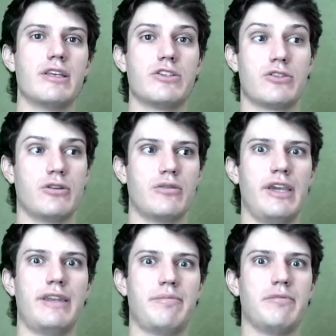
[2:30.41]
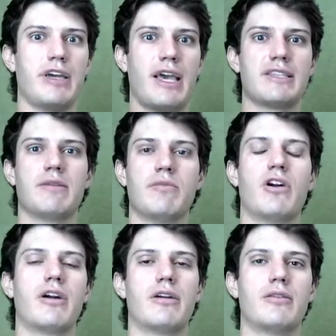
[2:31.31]
So it has
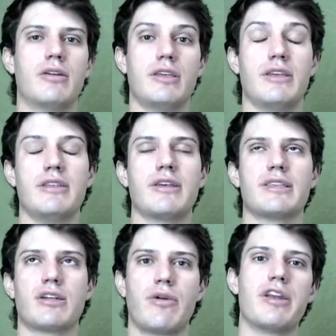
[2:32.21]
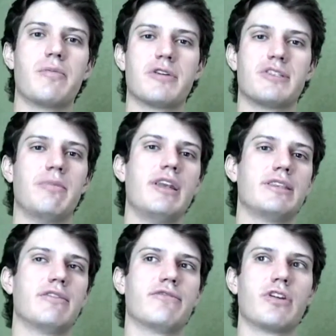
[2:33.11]
a greater
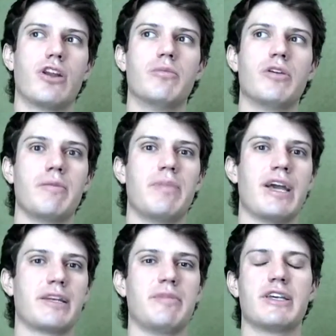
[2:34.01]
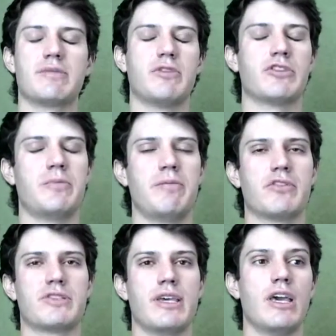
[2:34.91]
possibility of a global impact, because most
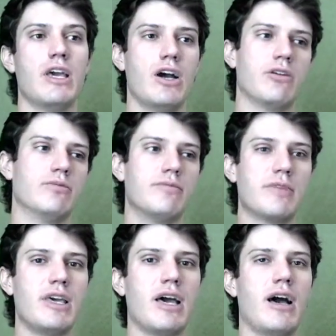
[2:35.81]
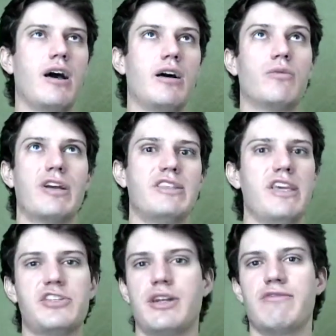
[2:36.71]
people say, oh,
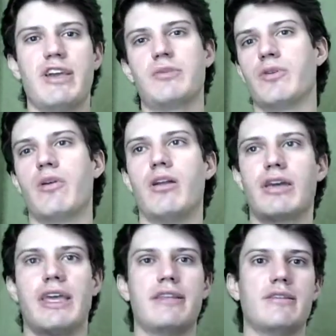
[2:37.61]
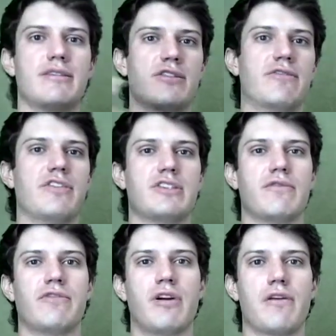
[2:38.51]
radiation event will only hit the surface
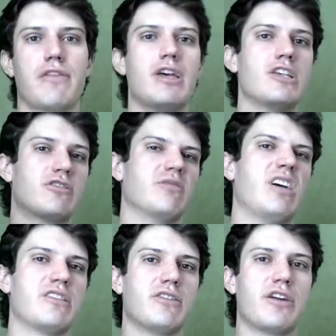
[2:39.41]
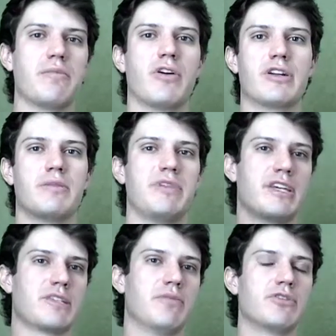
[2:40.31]
of Earth, so that's not important
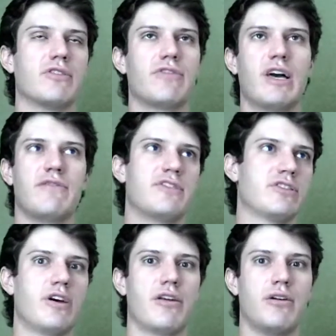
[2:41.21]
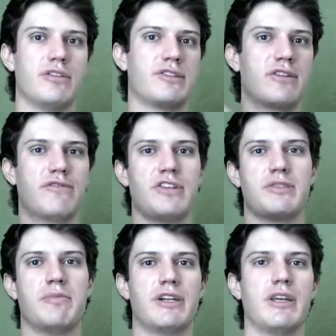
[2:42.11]
because most of life is not on the
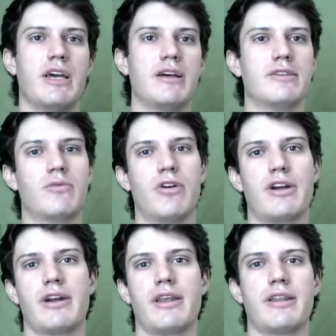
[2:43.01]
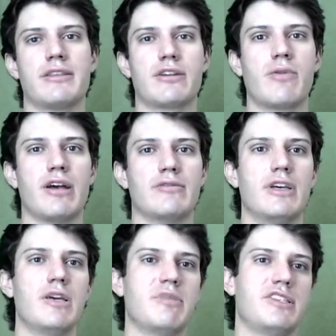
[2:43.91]
surface but underwater and underground.
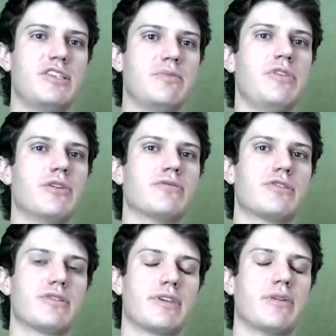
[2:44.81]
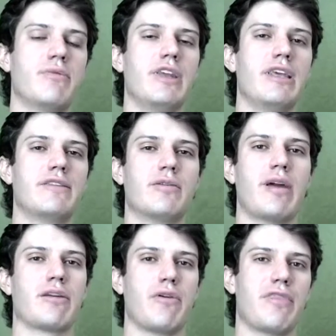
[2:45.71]
But these muons can really
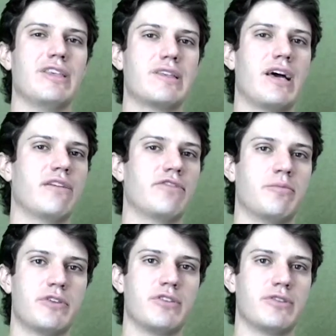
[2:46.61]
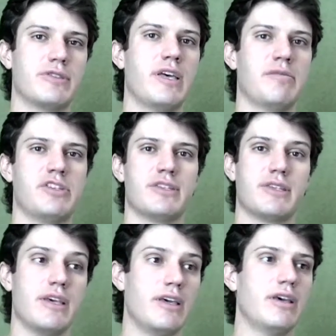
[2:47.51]
interact with this life and produce
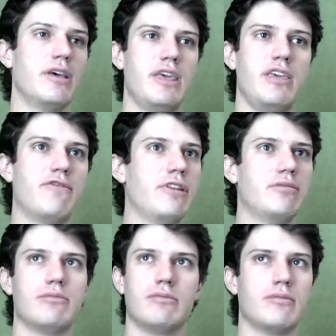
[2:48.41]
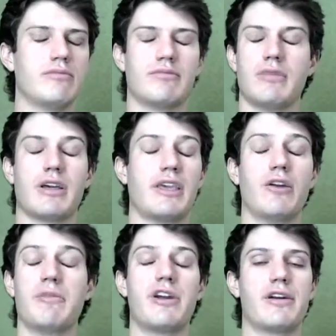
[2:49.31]
damages even
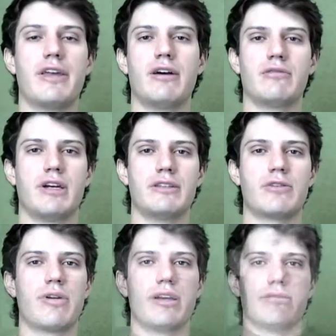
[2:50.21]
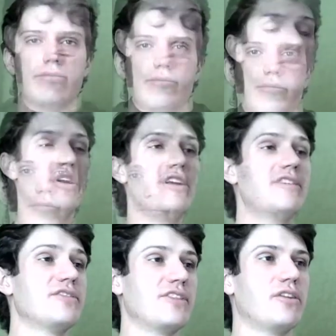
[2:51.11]
kilometer down underground. We're
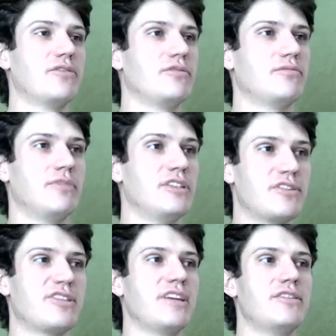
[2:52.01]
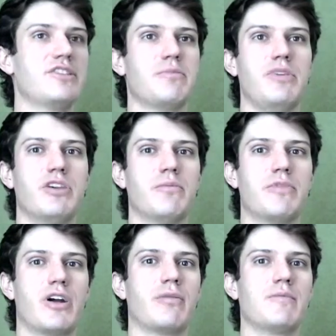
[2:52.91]
interested in understanding this muon
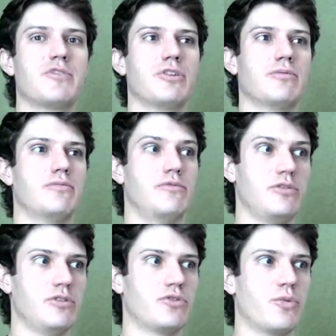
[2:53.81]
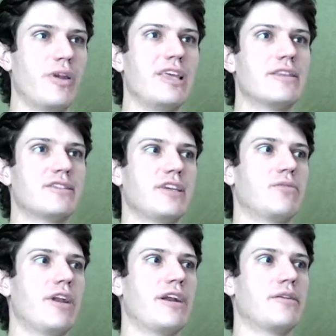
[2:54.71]
problem, so to really understand
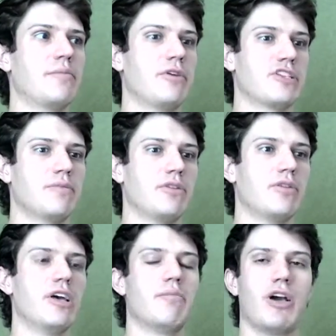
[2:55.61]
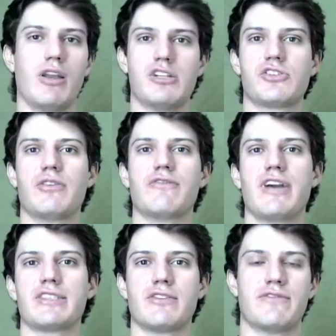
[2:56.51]
what are the possible biological
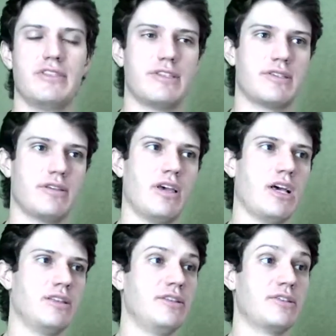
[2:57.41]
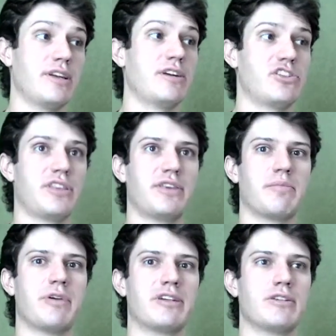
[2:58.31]
effects of these
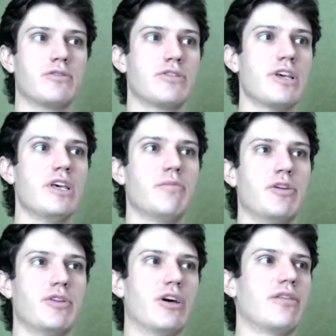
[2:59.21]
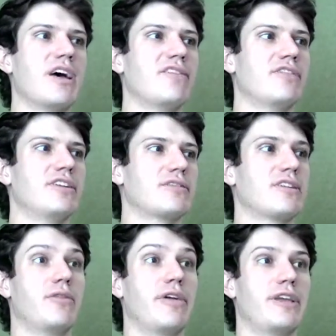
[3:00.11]
energetic particles, but we don't have an
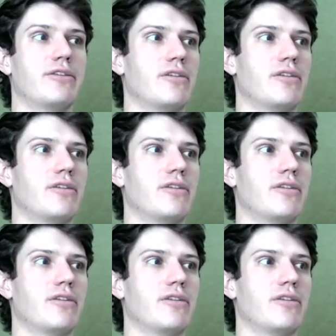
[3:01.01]
accelerator,